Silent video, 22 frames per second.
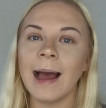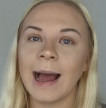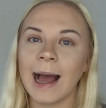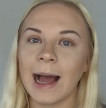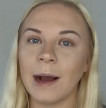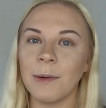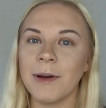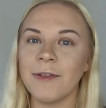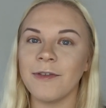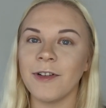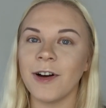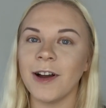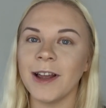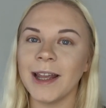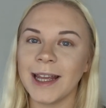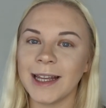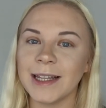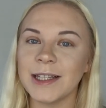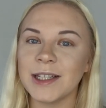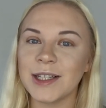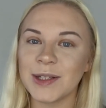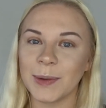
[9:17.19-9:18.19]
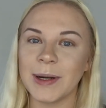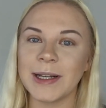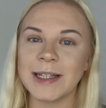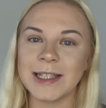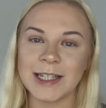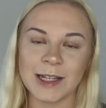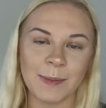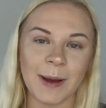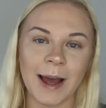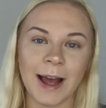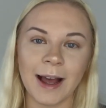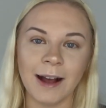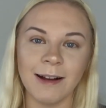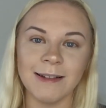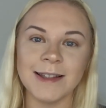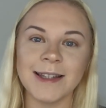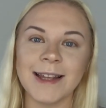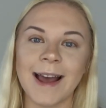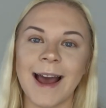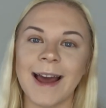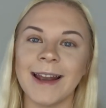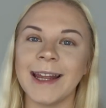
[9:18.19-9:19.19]
However, it is
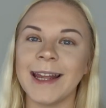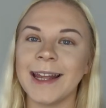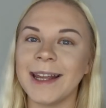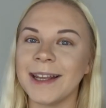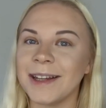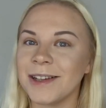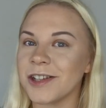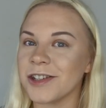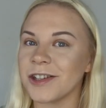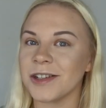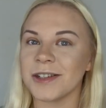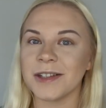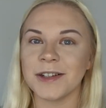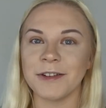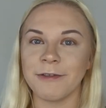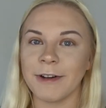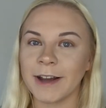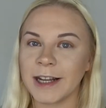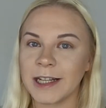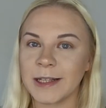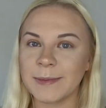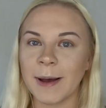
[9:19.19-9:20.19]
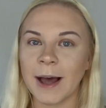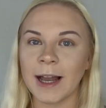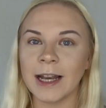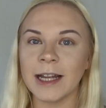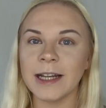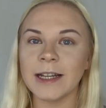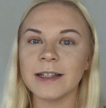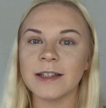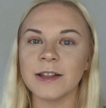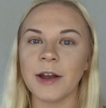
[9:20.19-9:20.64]
£20 and it is just a face palette.